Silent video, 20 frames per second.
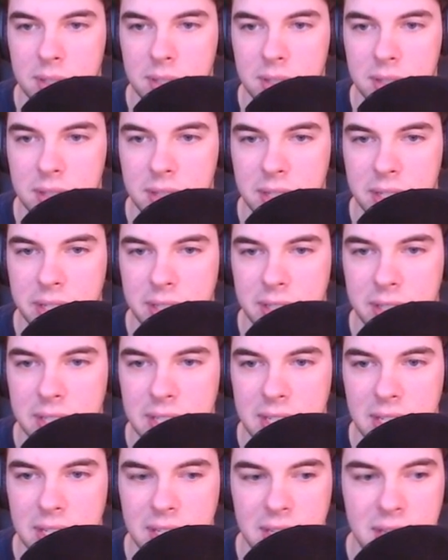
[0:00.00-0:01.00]

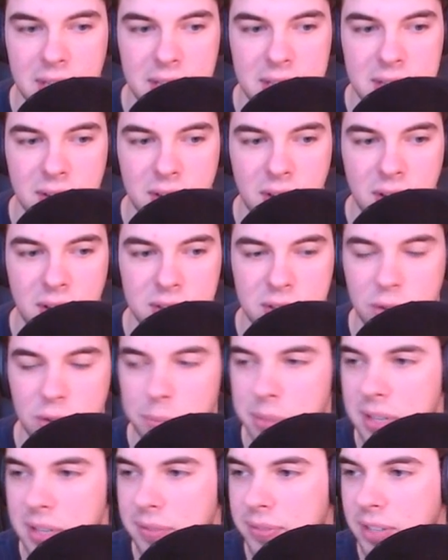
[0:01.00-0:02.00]
Lily is also
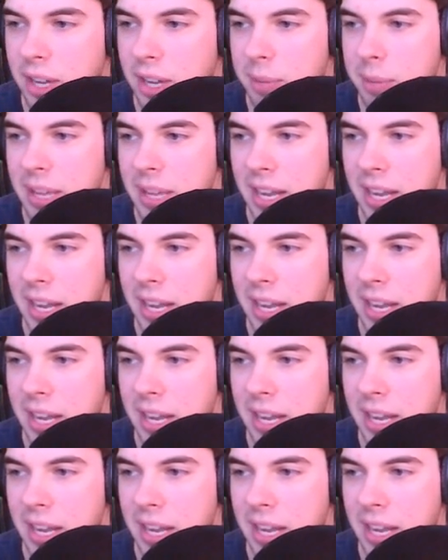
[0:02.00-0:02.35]
beefed up,